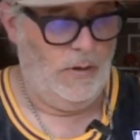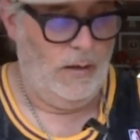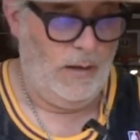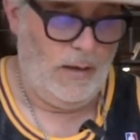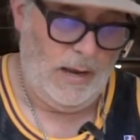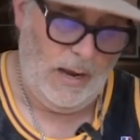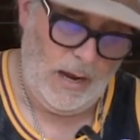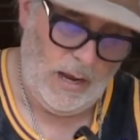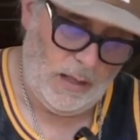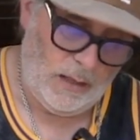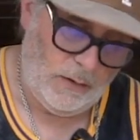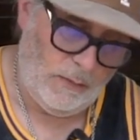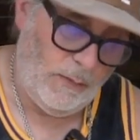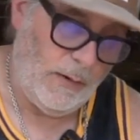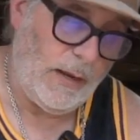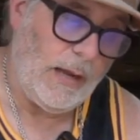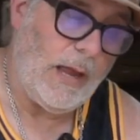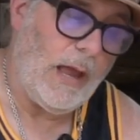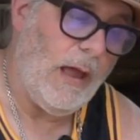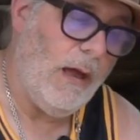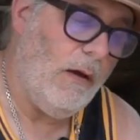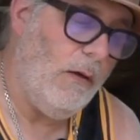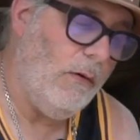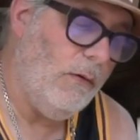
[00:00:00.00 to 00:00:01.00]
hollowing
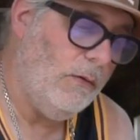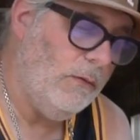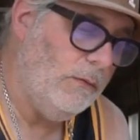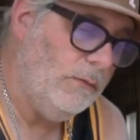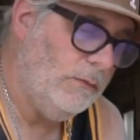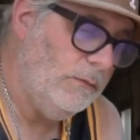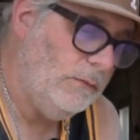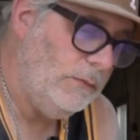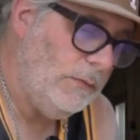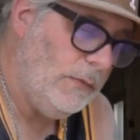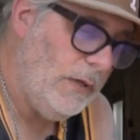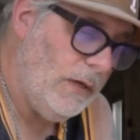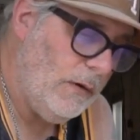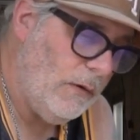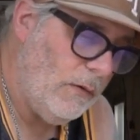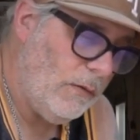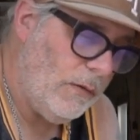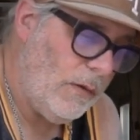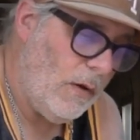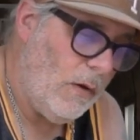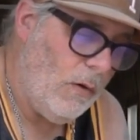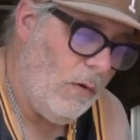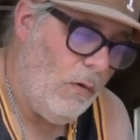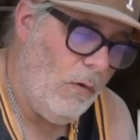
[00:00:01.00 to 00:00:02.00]
out, you know,
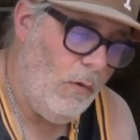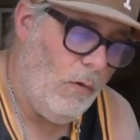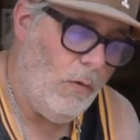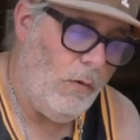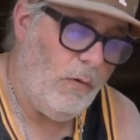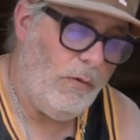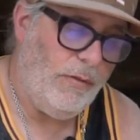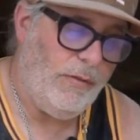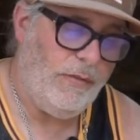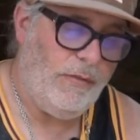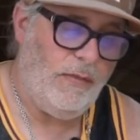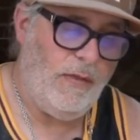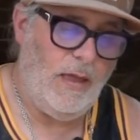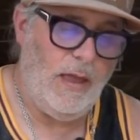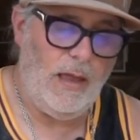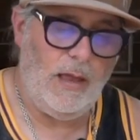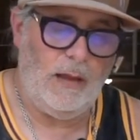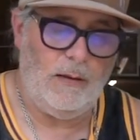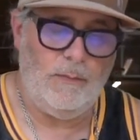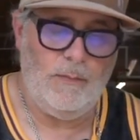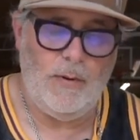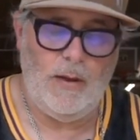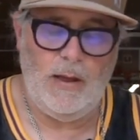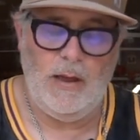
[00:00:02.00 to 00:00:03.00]
the whole
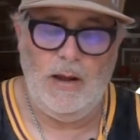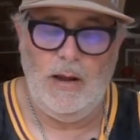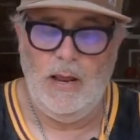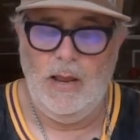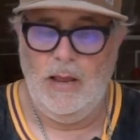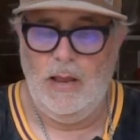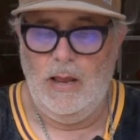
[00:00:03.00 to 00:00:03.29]
thing, but